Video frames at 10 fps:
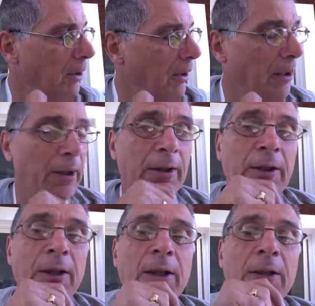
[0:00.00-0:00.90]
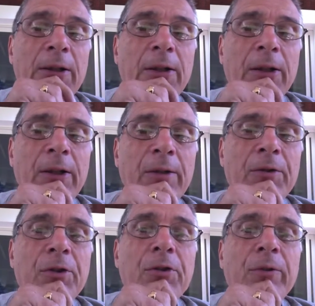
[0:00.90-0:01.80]
and it gives
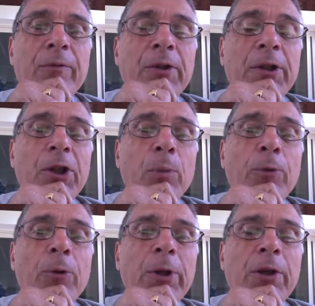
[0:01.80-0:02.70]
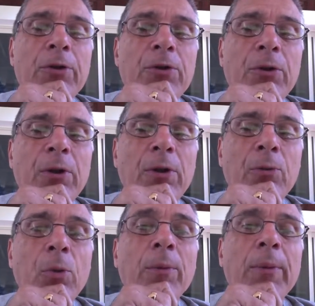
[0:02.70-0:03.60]
you some very helpful hints
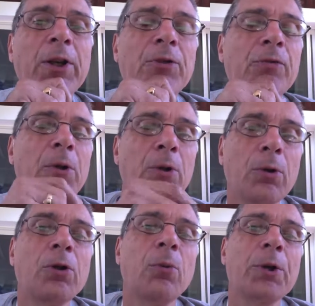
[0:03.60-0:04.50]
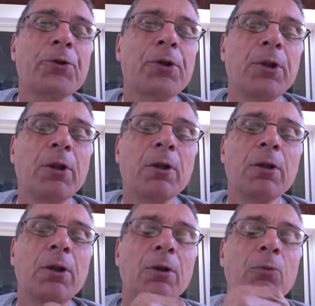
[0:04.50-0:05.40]
on what makes for a good
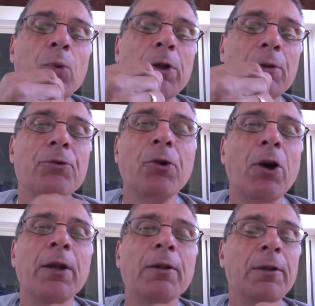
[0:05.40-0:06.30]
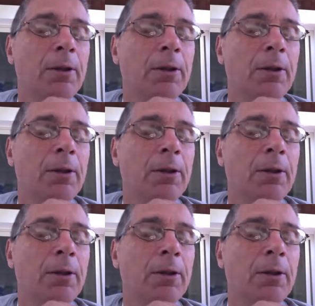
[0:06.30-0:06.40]
questionnaire and what does not.